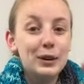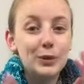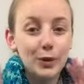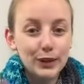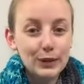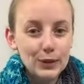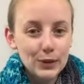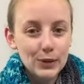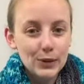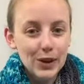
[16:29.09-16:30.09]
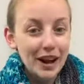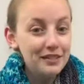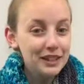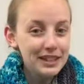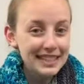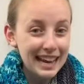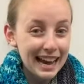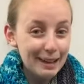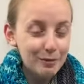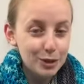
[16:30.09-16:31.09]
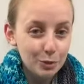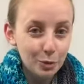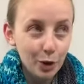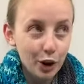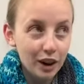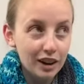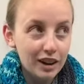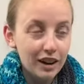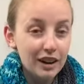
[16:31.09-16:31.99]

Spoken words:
when you have less time to work,